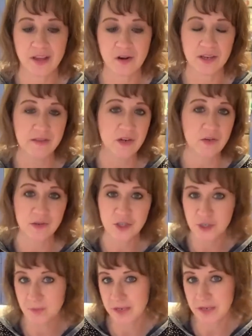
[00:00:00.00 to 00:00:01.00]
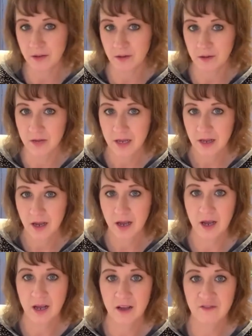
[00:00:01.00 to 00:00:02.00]
giving you the spiel
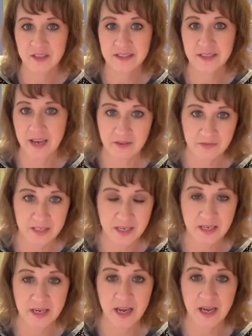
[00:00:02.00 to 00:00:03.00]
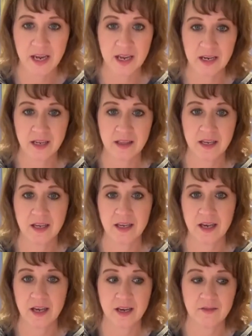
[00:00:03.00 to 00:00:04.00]
of the safety, and
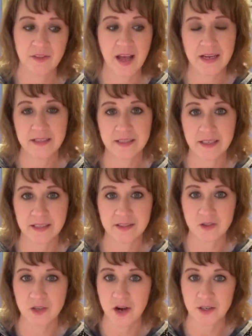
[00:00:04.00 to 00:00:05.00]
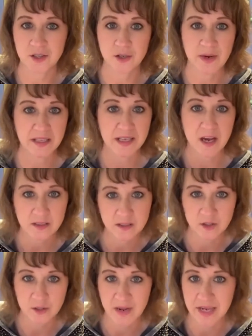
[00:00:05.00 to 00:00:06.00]
the flight attendants are talking to you about the
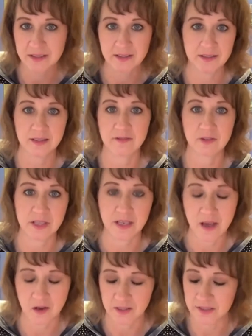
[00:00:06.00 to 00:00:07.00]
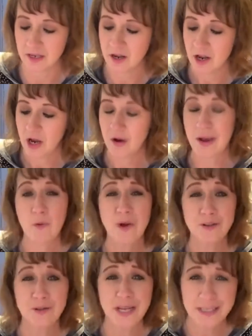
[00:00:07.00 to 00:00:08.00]
oxygen masks and everything else. Okay,
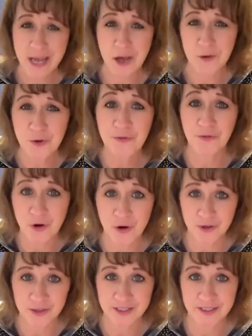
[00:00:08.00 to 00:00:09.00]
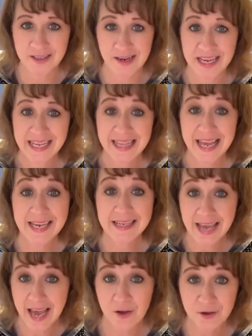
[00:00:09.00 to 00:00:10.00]
what do they tell you first? They
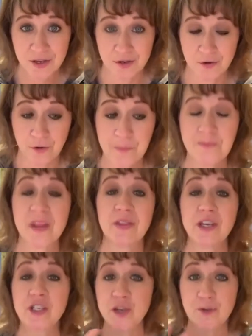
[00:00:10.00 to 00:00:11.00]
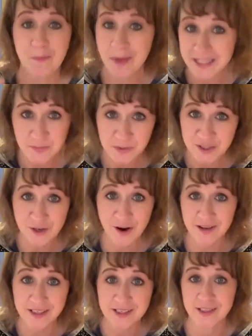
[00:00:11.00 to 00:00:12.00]
tell you that you must put your
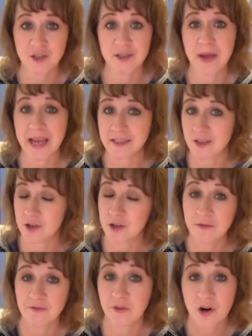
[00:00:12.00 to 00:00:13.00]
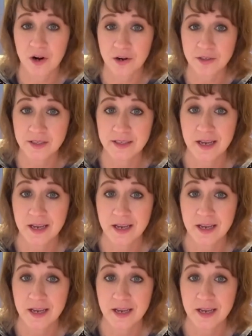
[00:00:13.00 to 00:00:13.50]
oxygen mask on you first,